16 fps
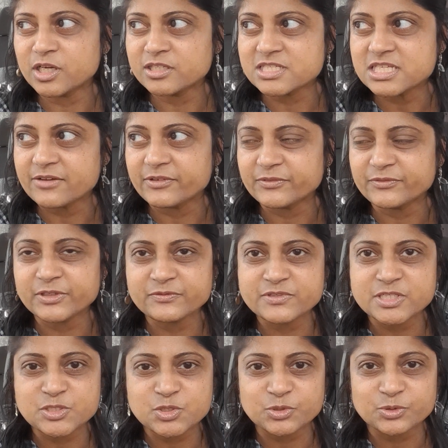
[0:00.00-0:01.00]

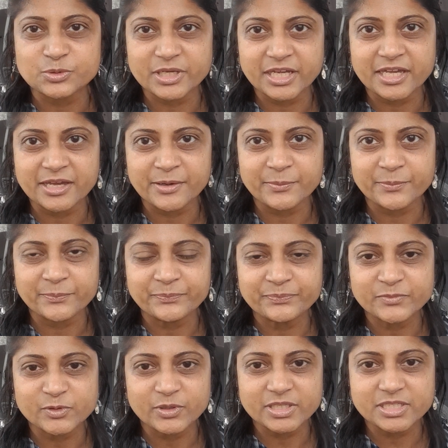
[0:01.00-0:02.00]
7:52 a.m.,
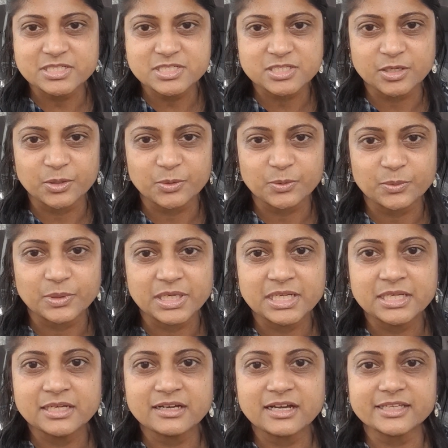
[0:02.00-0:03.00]
right? So
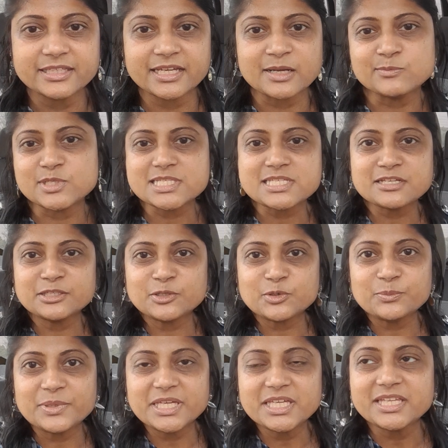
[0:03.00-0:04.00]
I think I'm just a
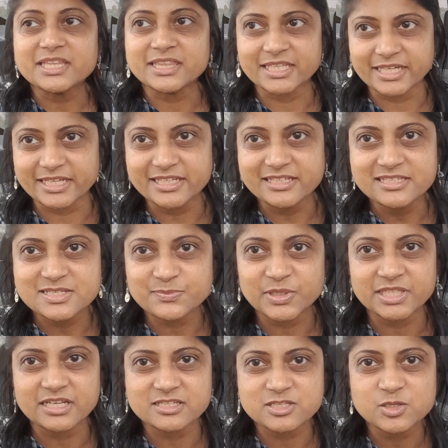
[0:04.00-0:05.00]
little bit late,
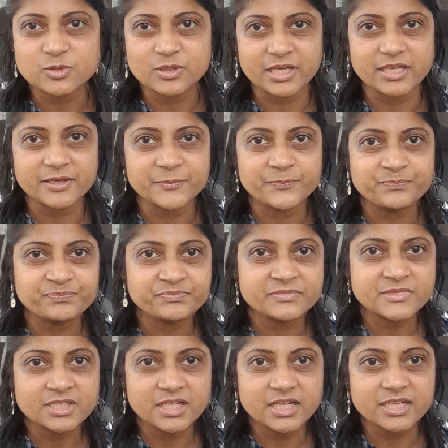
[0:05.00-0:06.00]
but that's okay.
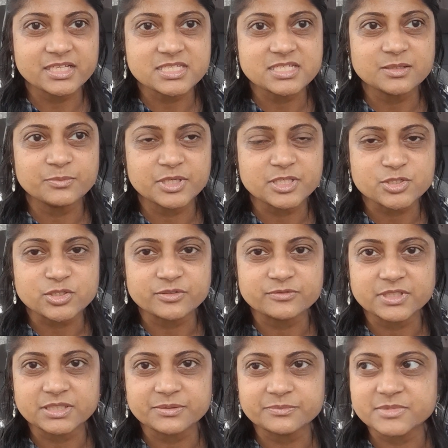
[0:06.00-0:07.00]
I can see a bunch
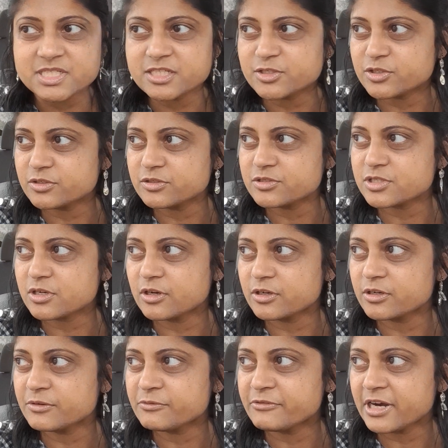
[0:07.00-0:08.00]
of teachers
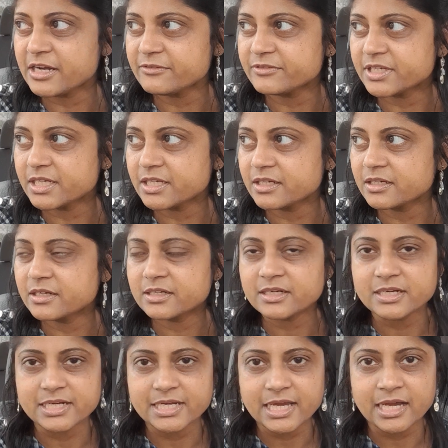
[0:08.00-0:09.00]
are arriving
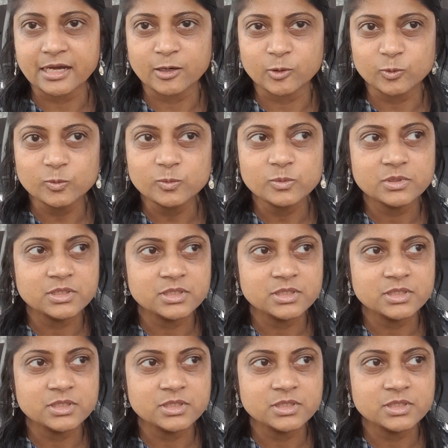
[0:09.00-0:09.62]
now.